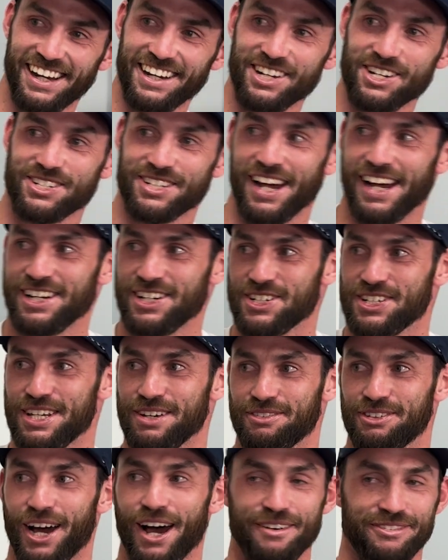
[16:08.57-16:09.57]
I just
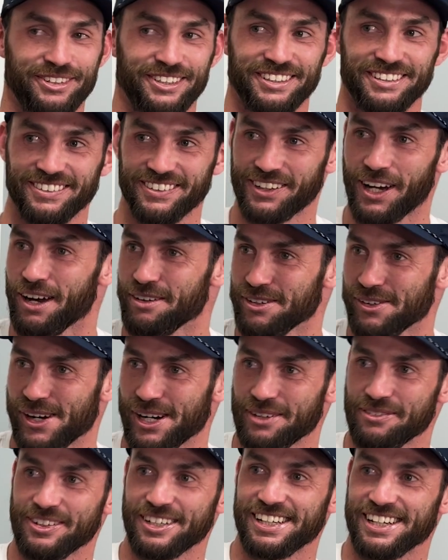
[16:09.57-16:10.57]
give coffee
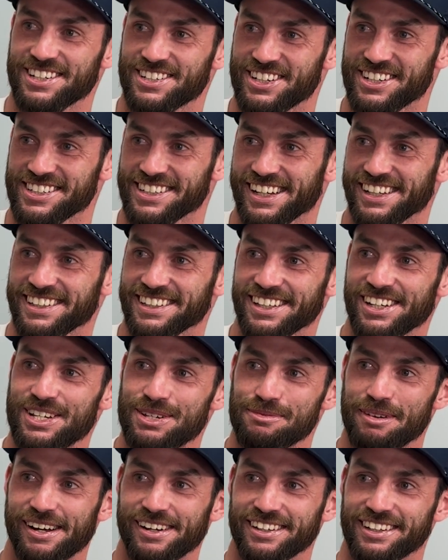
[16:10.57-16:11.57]
recommendations. I think that's
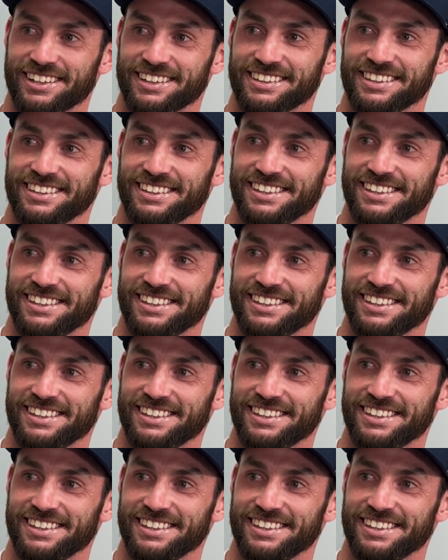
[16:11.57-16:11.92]
about it.